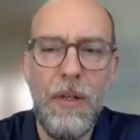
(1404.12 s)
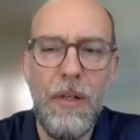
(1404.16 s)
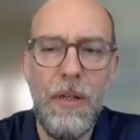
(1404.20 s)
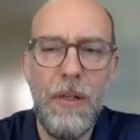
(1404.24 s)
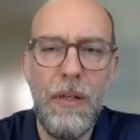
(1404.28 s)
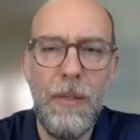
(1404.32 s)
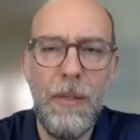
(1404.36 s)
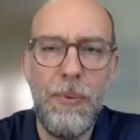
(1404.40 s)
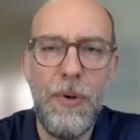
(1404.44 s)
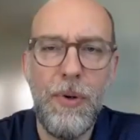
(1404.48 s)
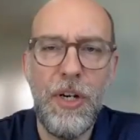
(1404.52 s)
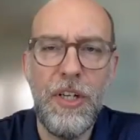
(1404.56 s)

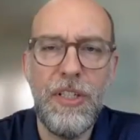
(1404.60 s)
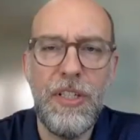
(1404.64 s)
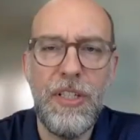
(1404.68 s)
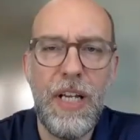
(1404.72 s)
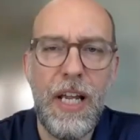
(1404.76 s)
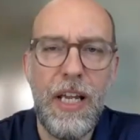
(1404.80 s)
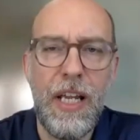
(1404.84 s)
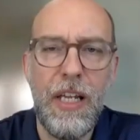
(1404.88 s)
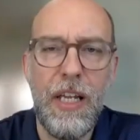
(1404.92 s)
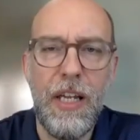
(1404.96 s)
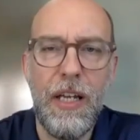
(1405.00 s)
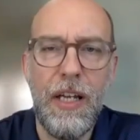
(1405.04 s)

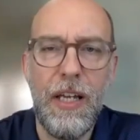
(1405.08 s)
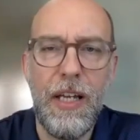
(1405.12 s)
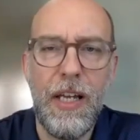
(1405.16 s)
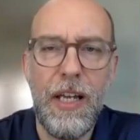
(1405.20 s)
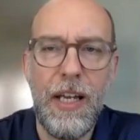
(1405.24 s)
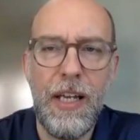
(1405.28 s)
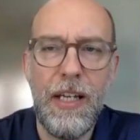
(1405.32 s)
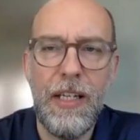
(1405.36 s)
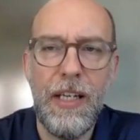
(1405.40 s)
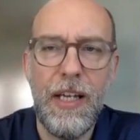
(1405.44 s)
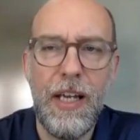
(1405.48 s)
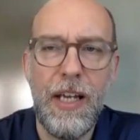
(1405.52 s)
appreciate you.
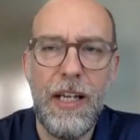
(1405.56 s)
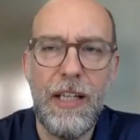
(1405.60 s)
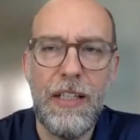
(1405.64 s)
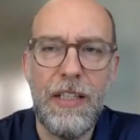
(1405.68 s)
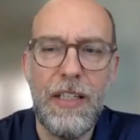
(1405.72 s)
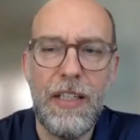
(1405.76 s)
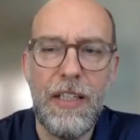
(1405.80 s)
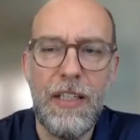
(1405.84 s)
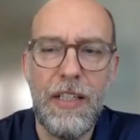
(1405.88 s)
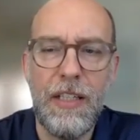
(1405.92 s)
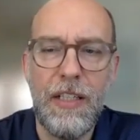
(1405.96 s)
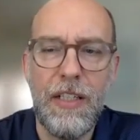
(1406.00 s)
And
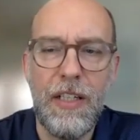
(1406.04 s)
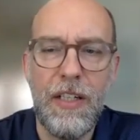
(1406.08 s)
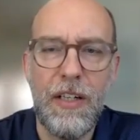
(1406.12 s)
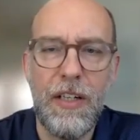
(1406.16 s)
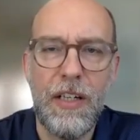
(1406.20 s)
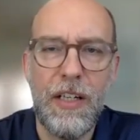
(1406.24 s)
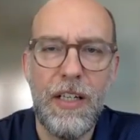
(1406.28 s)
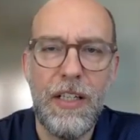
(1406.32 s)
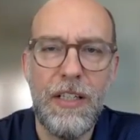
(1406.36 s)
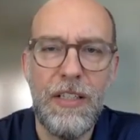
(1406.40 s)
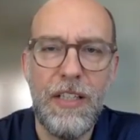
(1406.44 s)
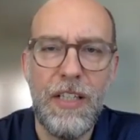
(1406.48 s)
to your
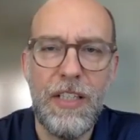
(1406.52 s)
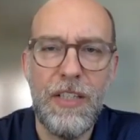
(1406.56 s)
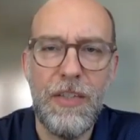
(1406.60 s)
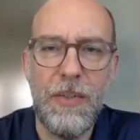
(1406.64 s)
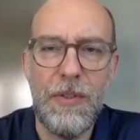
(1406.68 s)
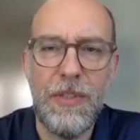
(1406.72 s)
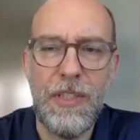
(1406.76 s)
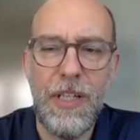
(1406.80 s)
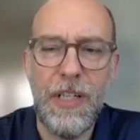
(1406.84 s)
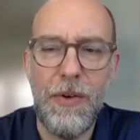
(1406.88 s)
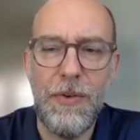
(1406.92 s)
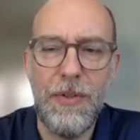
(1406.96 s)

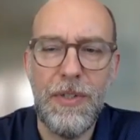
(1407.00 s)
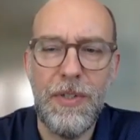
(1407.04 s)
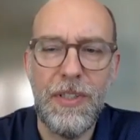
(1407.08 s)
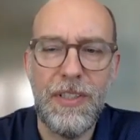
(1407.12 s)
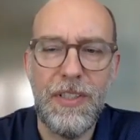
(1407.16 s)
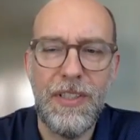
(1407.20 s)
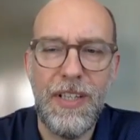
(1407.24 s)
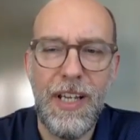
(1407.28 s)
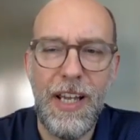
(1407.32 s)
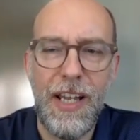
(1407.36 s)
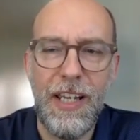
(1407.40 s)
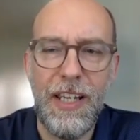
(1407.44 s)
constituents, I would
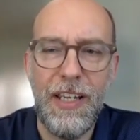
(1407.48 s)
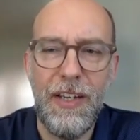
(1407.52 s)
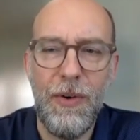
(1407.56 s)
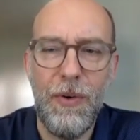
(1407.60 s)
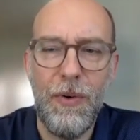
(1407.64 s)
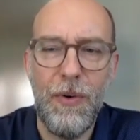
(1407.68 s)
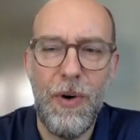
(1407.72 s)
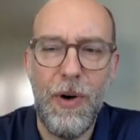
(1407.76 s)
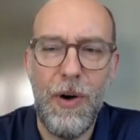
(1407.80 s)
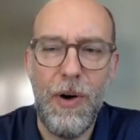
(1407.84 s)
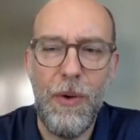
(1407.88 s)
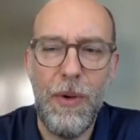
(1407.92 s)
just say you
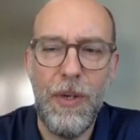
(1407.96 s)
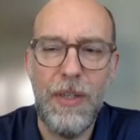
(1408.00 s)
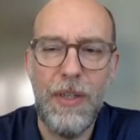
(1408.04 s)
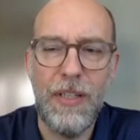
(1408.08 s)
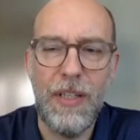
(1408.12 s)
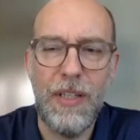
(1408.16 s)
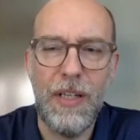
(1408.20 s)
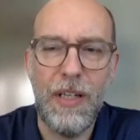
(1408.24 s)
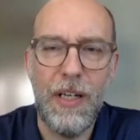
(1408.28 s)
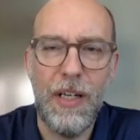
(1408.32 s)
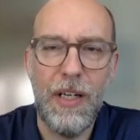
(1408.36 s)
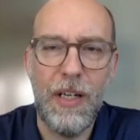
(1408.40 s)
were always
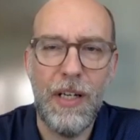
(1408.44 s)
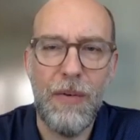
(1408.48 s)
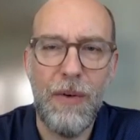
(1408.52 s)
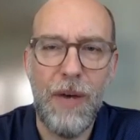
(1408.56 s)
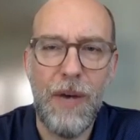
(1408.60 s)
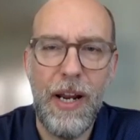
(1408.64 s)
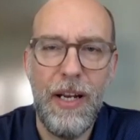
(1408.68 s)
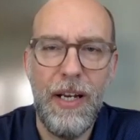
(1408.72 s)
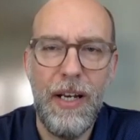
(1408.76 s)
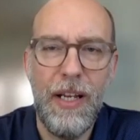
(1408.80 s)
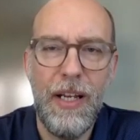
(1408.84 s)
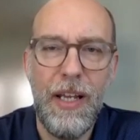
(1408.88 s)
a
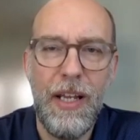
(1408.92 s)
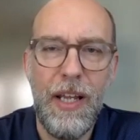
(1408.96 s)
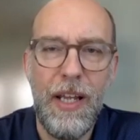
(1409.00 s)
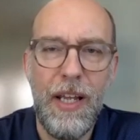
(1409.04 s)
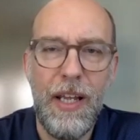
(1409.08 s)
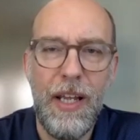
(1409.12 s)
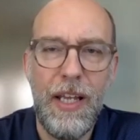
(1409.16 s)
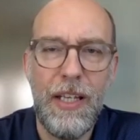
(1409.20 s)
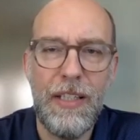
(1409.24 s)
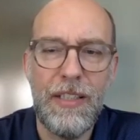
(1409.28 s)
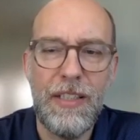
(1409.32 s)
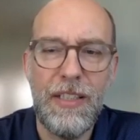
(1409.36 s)
great,
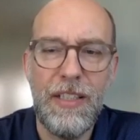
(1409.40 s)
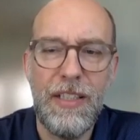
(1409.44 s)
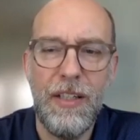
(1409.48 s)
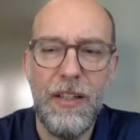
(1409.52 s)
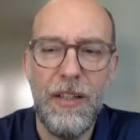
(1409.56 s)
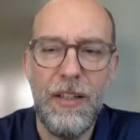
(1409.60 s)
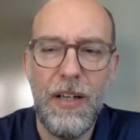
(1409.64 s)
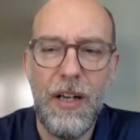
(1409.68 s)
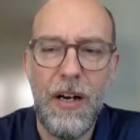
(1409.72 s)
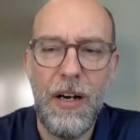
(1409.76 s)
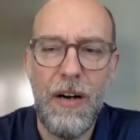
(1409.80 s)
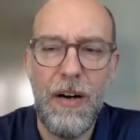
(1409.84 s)
and
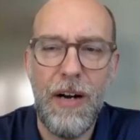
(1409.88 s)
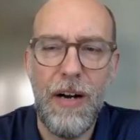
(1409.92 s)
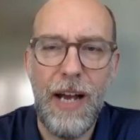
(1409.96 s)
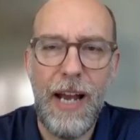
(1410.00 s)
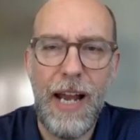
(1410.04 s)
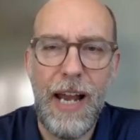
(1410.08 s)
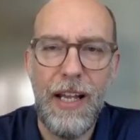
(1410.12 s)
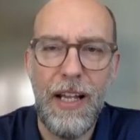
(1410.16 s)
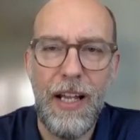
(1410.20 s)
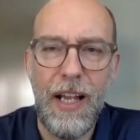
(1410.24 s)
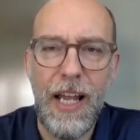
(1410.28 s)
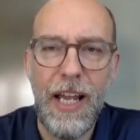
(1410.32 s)
still are,
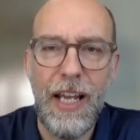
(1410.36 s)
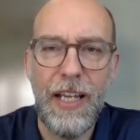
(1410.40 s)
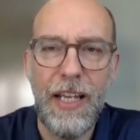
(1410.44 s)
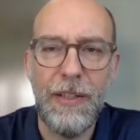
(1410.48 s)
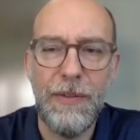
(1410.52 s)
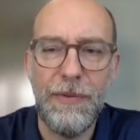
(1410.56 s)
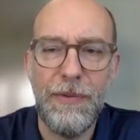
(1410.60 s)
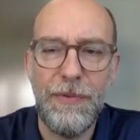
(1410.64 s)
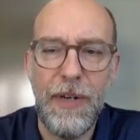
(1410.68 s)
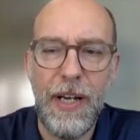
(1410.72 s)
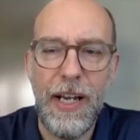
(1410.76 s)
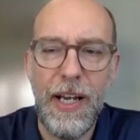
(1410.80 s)
ally in
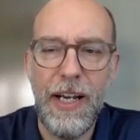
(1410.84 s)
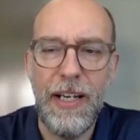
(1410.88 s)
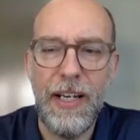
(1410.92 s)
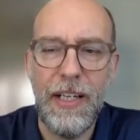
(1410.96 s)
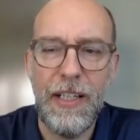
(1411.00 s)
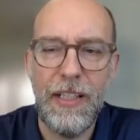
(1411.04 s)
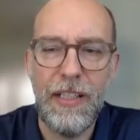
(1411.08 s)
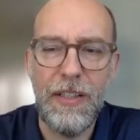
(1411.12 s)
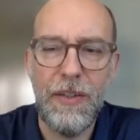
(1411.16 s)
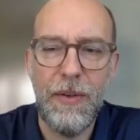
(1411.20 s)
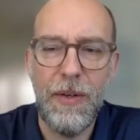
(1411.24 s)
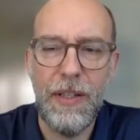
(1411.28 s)
the fight.
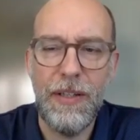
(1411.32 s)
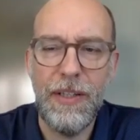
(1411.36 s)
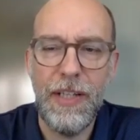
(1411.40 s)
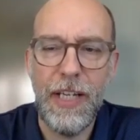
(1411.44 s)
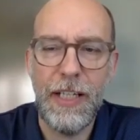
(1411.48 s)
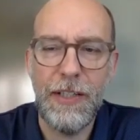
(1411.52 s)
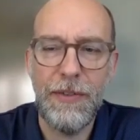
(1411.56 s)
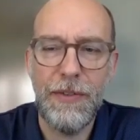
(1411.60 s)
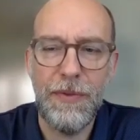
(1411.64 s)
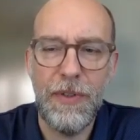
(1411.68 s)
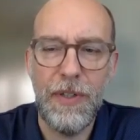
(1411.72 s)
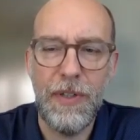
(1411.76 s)
And so
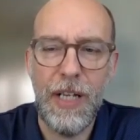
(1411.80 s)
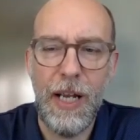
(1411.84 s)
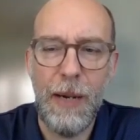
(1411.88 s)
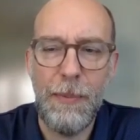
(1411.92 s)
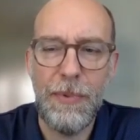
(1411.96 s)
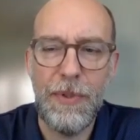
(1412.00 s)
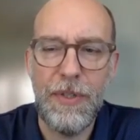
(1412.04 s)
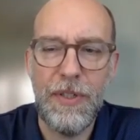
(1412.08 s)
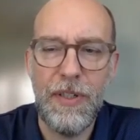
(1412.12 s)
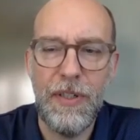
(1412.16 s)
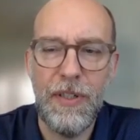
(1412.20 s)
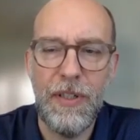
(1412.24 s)
thanks for the
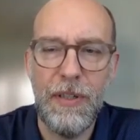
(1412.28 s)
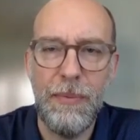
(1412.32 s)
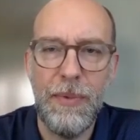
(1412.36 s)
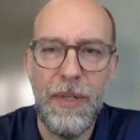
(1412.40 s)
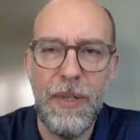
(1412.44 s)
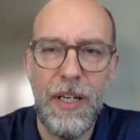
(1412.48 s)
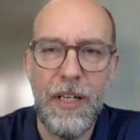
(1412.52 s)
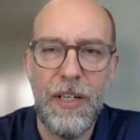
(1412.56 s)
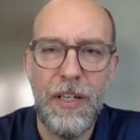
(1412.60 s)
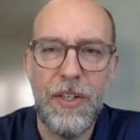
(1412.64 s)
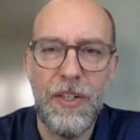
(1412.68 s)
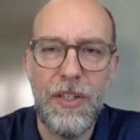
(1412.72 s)
opportunity to
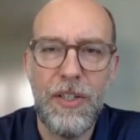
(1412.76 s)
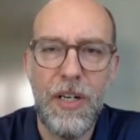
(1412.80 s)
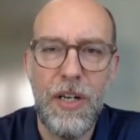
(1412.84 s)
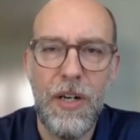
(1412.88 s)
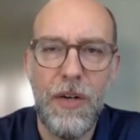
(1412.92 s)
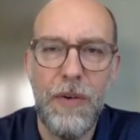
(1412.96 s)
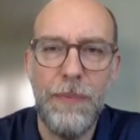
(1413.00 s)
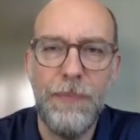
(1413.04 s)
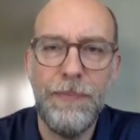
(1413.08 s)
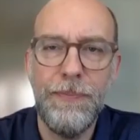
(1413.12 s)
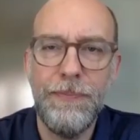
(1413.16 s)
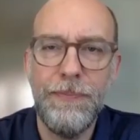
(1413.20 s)
be on your show.